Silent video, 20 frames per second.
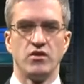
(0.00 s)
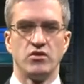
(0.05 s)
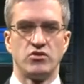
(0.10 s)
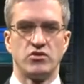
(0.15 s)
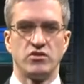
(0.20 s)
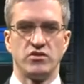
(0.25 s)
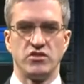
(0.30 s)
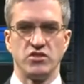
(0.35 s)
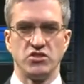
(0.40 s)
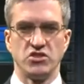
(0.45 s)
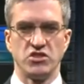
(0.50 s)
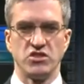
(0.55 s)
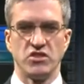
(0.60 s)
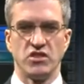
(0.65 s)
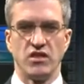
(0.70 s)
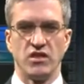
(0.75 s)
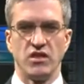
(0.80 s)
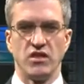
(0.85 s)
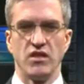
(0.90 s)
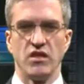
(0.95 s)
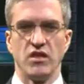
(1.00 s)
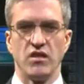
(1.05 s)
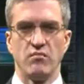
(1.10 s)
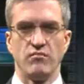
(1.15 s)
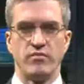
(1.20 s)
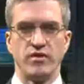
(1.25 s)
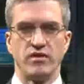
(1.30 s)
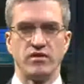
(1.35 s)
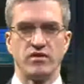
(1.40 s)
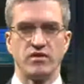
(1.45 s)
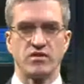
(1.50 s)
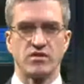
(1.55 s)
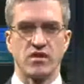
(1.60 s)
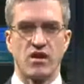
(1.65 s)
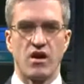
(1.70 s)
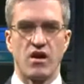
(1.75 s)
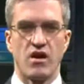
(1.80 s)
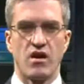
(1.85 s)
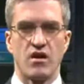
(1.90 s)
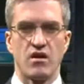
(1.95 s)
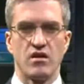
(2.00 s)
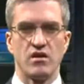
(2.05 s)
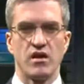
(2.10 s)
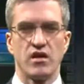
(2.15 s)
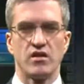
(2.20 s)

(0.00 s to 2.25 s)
Traditionally, buildings are